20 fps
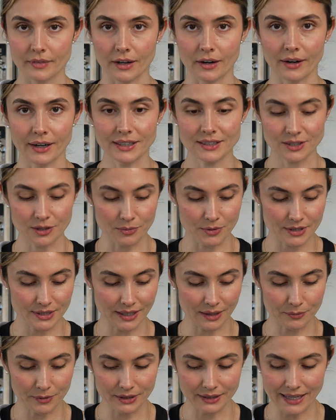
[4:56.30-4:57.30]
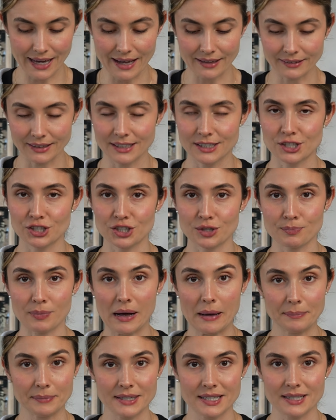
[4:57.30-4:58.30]
All right, so we're done with that. Let's just
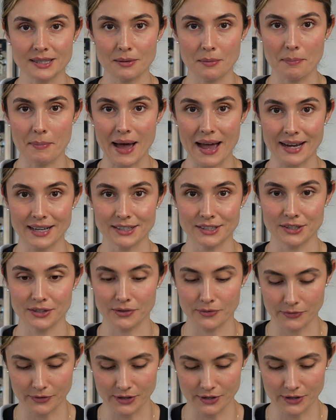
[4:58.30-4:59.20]
pop these back into the